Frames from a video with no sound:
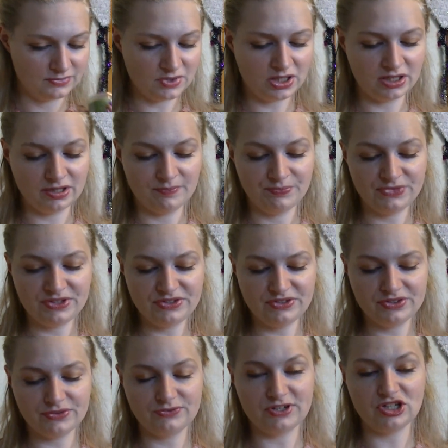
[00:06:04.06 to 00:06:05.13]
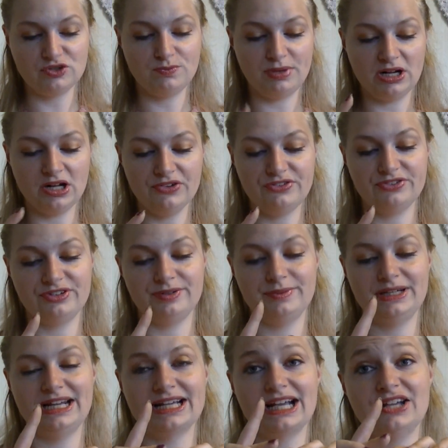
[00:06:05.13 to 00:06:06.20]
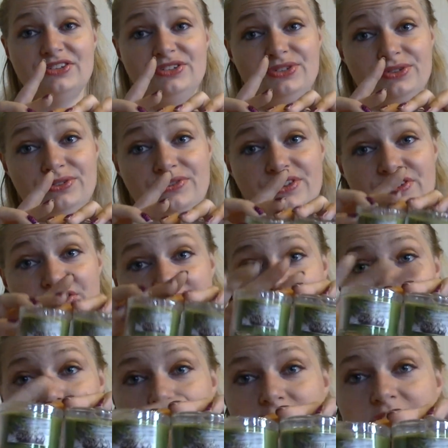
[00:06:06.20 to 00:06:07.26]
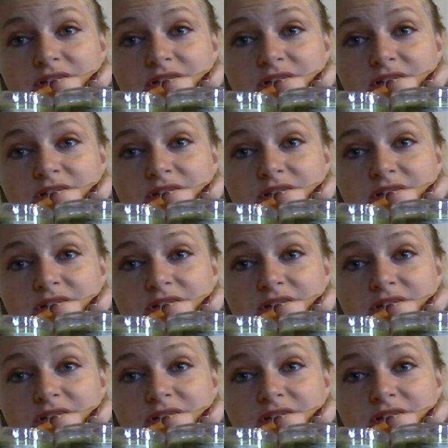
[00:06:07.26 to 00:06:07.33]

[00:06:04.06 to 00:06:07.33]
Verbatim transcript: Oh, this is the Fresh Balsam, and I got two of the same.